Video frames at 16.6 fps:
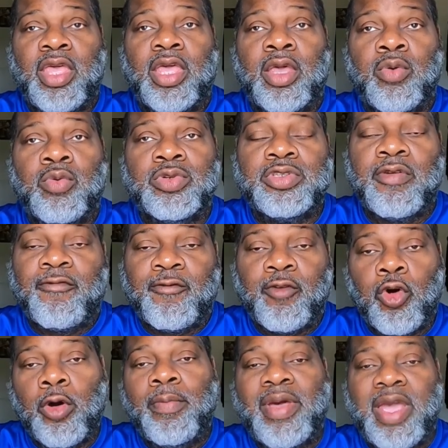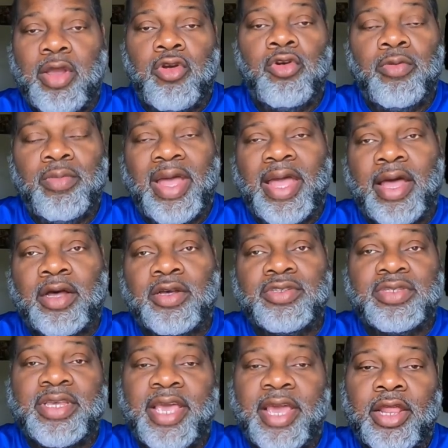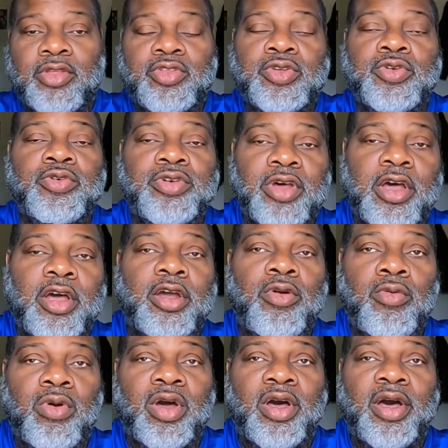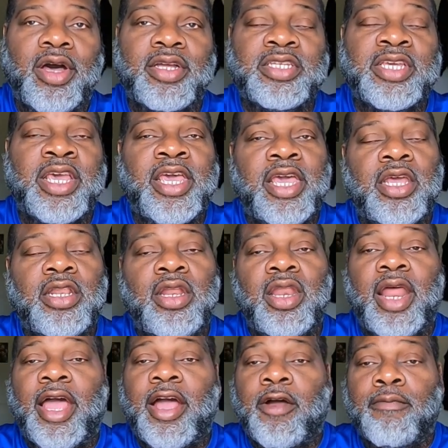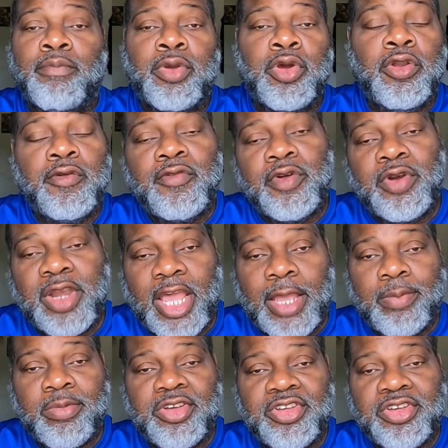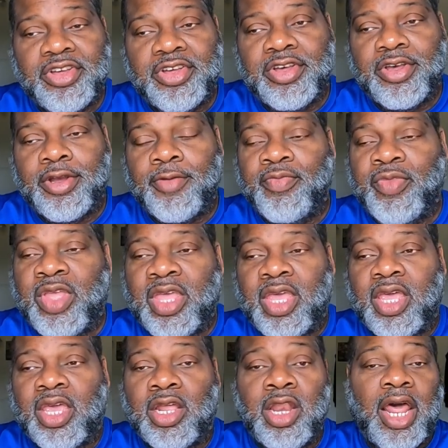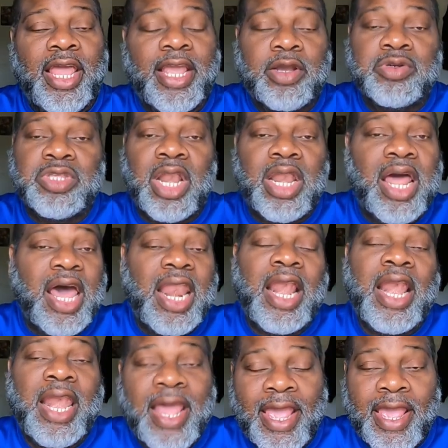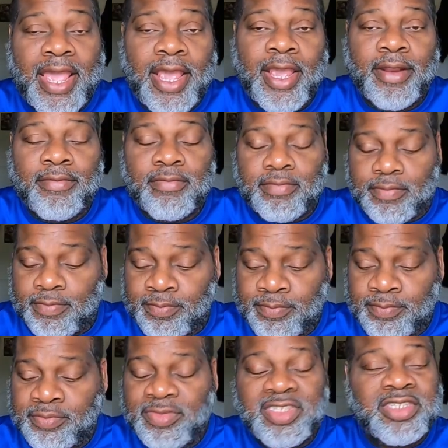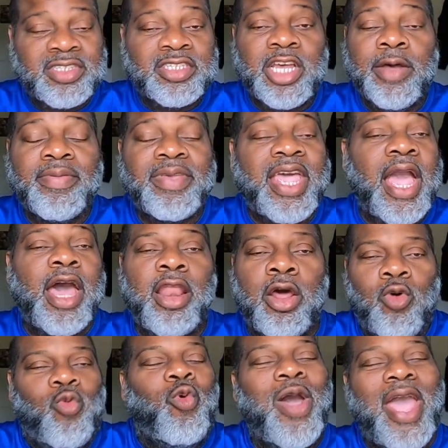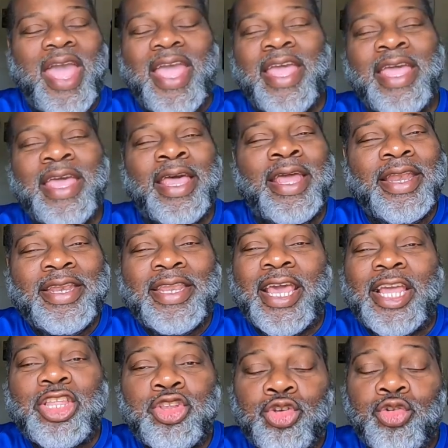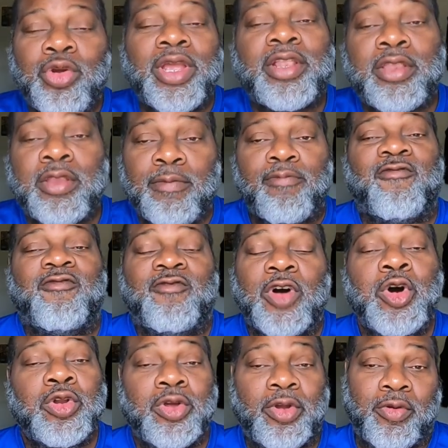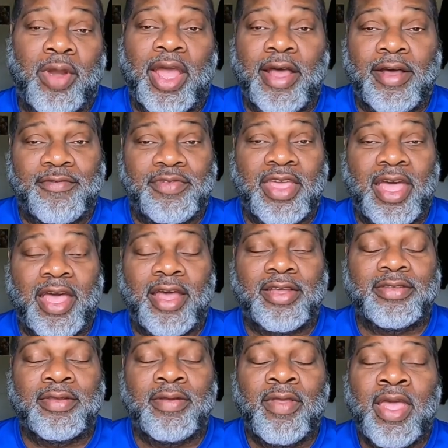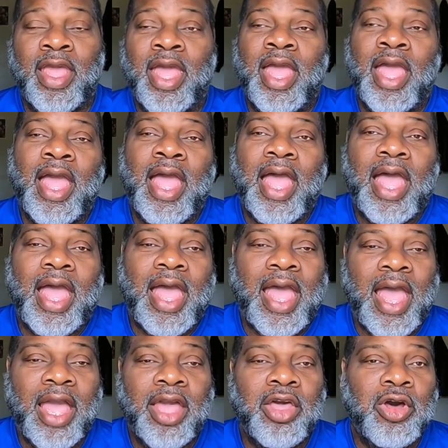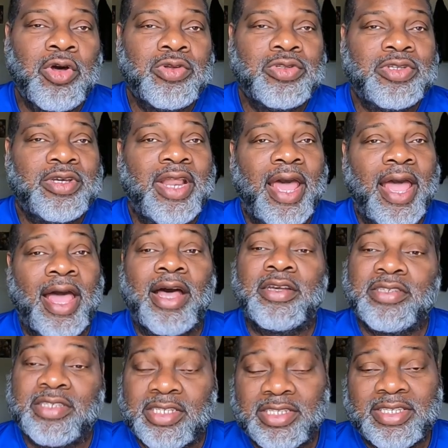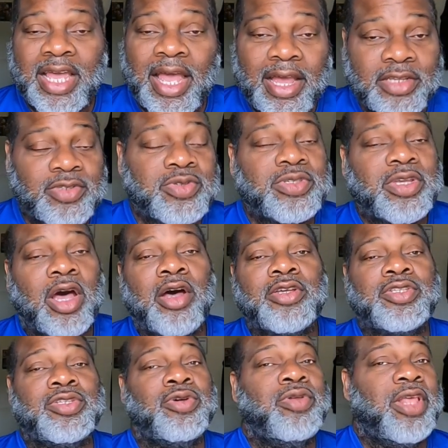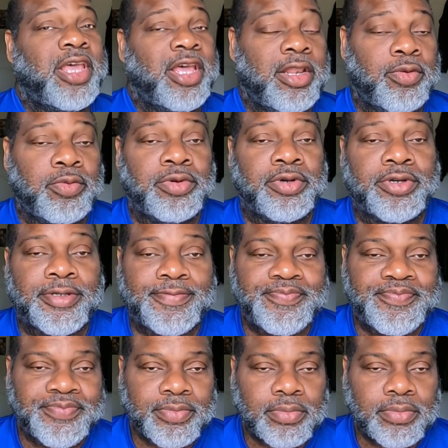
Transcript: It was a 4-bedroom house. It had a 2-car garage. It looked like a beautiful neighborhood. It looked like it was a lot of land. Some kind of way they tricked the photograph, guys. I go to the house. This house was also in Elmwood.